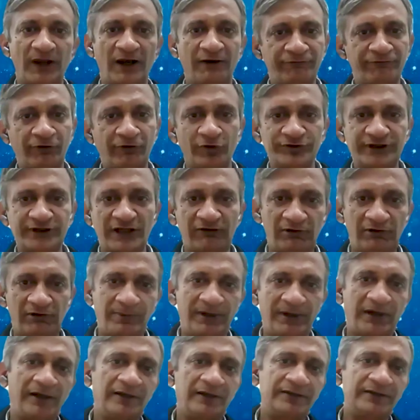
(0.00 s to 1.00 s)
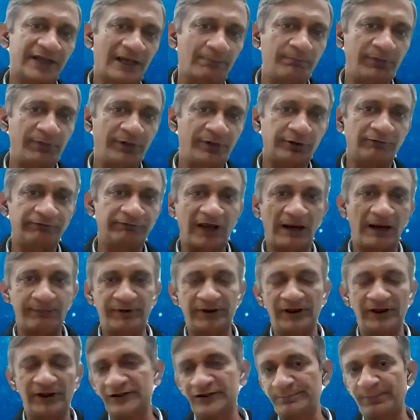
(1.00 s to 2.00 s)
of course, there will be some bit of
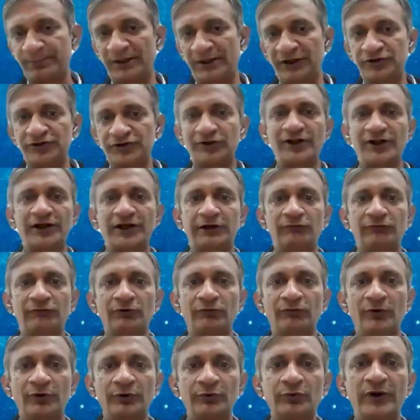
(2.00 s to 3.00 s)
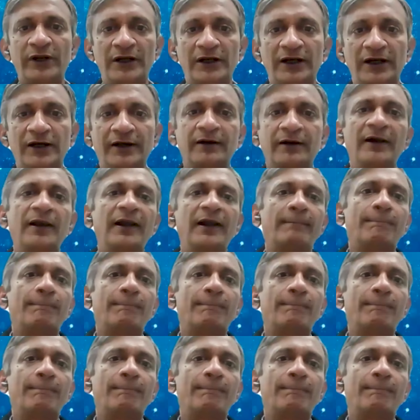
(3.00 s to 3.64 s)
capital expenditure that you would want to incur,